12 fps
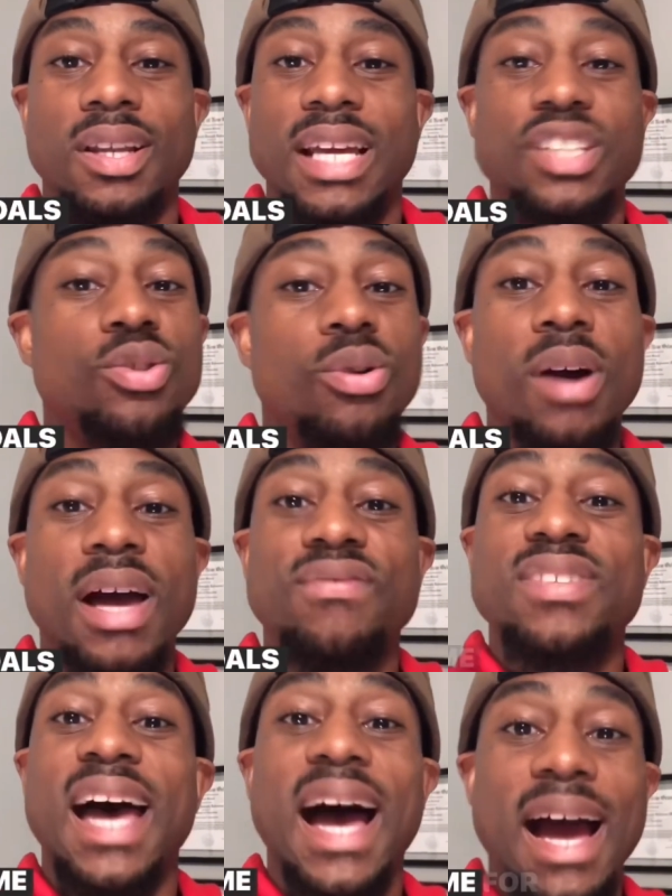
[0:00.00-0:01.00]
that you don't have
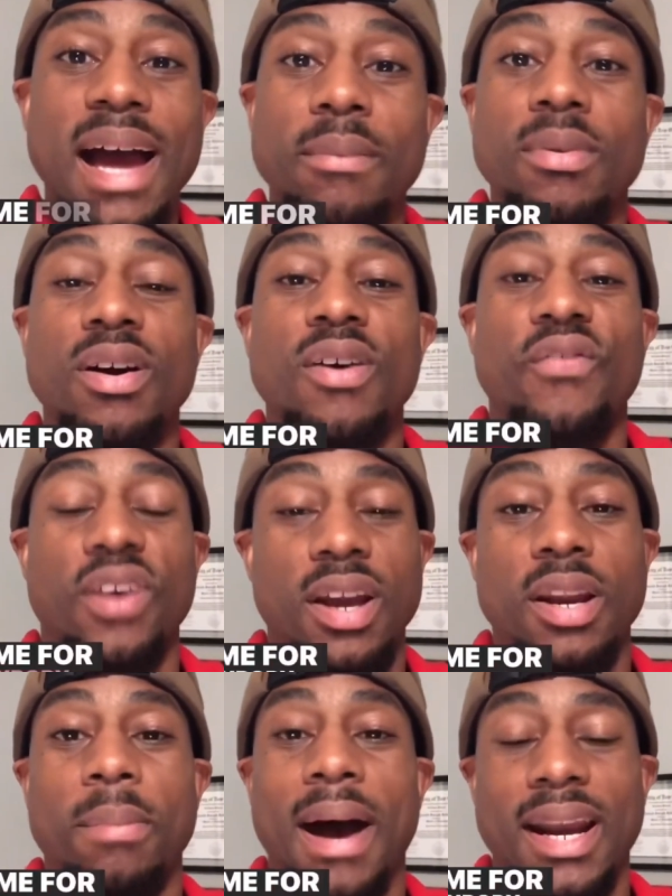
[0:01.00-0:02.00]
time for
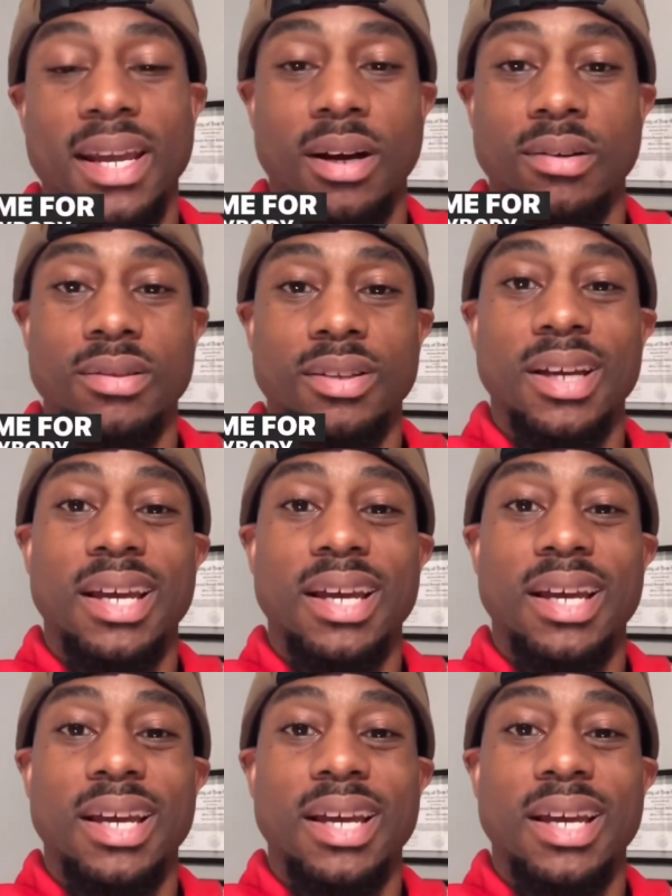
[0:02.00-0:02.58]
anybody else.